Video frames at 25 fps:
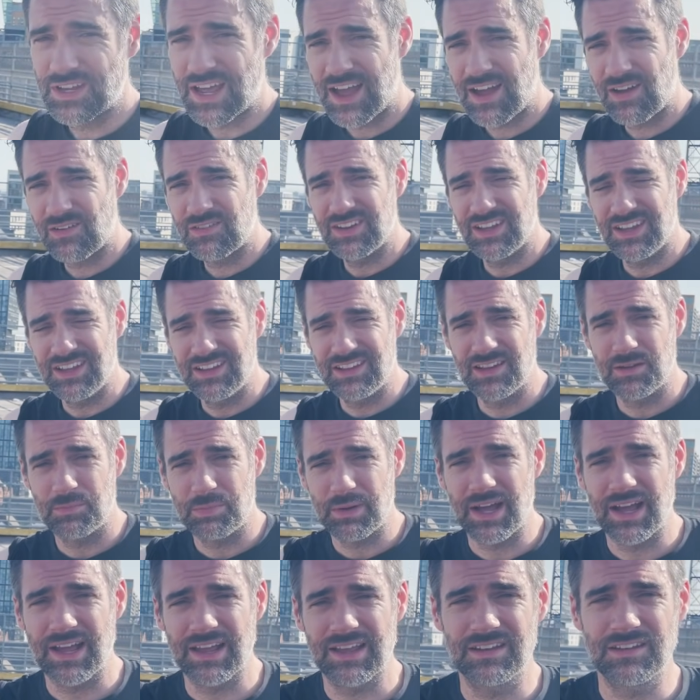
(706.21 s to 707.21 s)
down in the
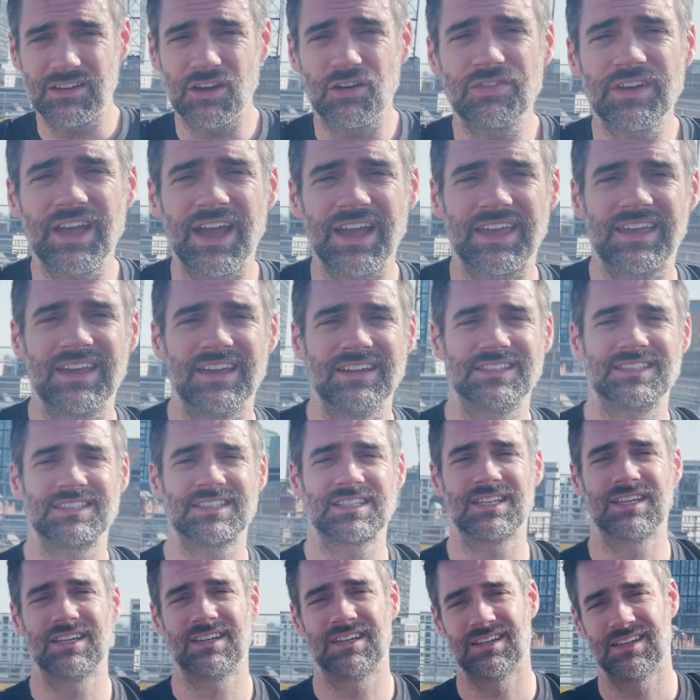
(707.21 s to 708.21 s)
bag, and don't forget,
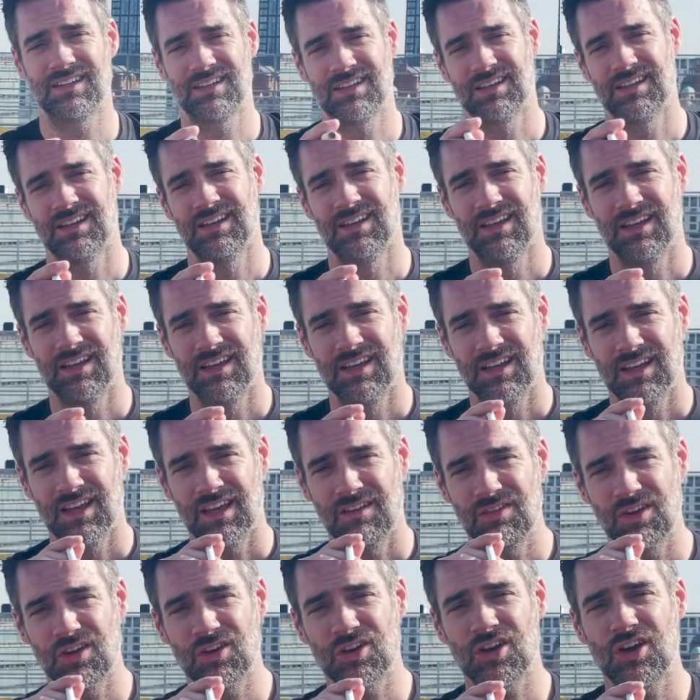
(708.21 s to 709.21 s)
kids.
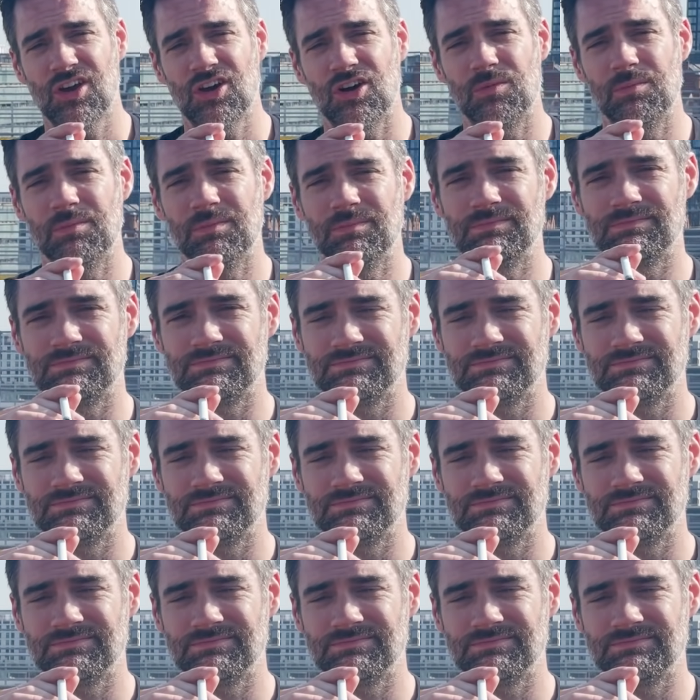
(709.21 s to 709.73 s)
You're gonna come.